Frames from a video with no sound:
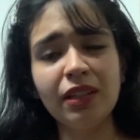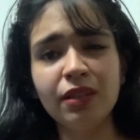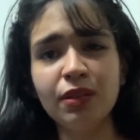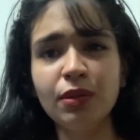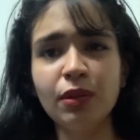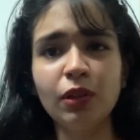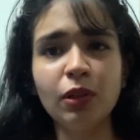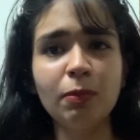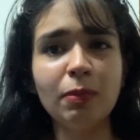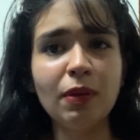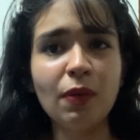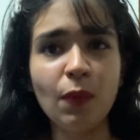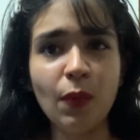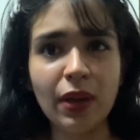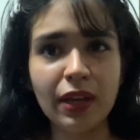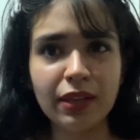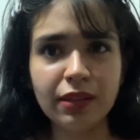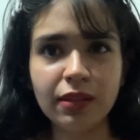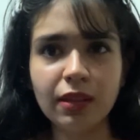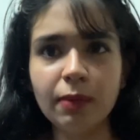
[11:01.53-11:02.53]
is going to be
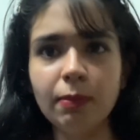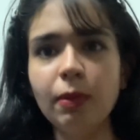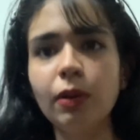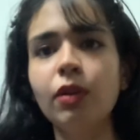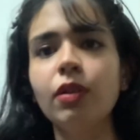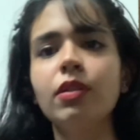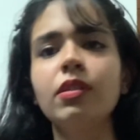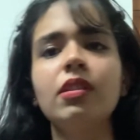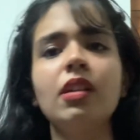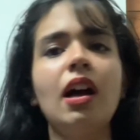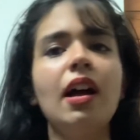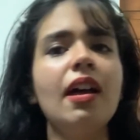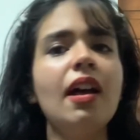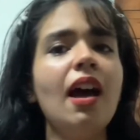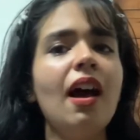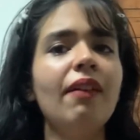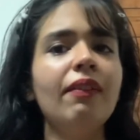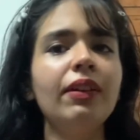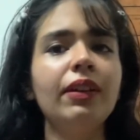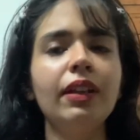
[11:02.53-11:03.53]
wasted, because I
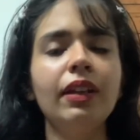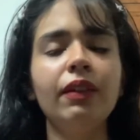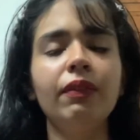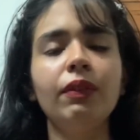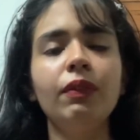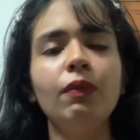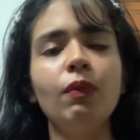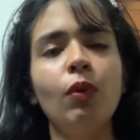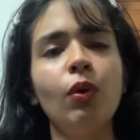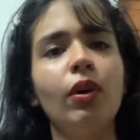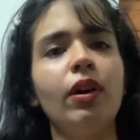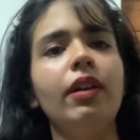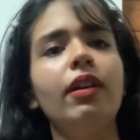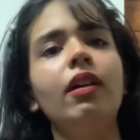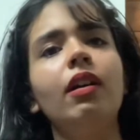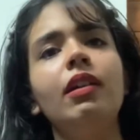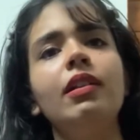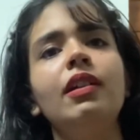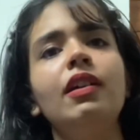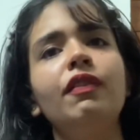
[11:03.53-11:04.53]
haven't even worn
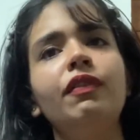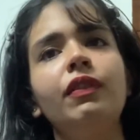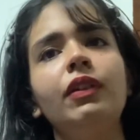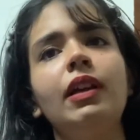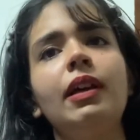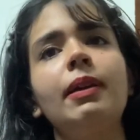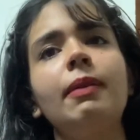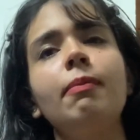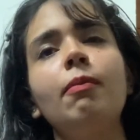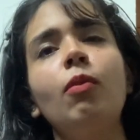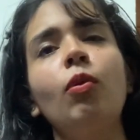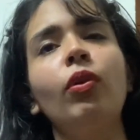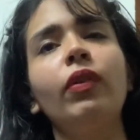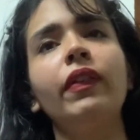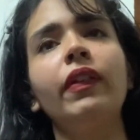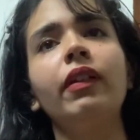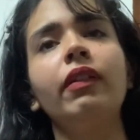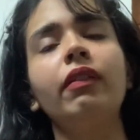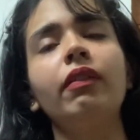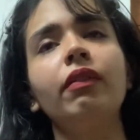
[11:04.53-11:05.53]
Dahlia for like more
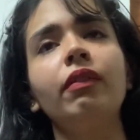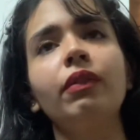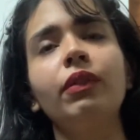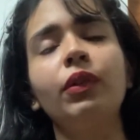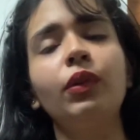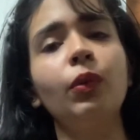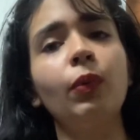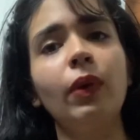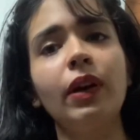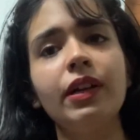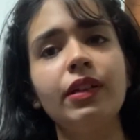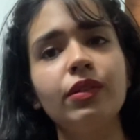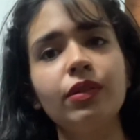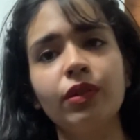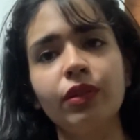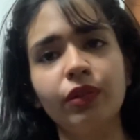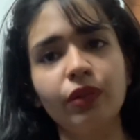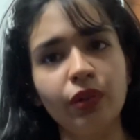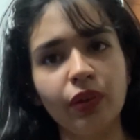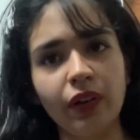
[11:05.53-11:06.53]
than twice
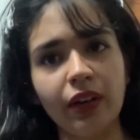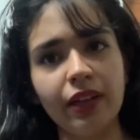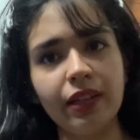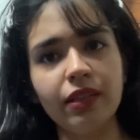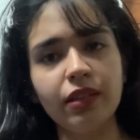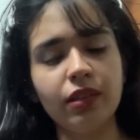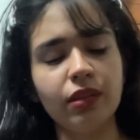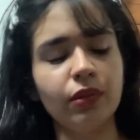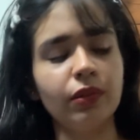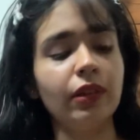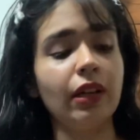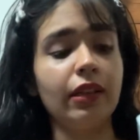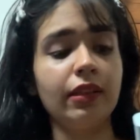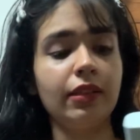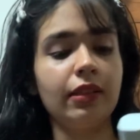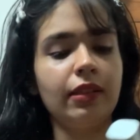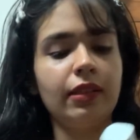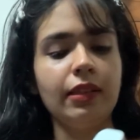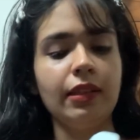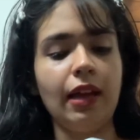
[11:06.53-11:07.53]
or thrice. So
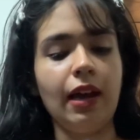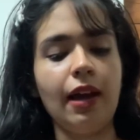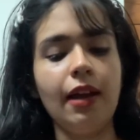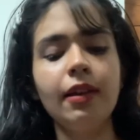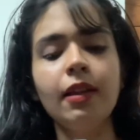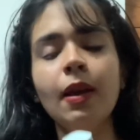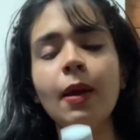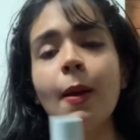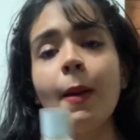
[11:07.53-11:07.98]
that's that.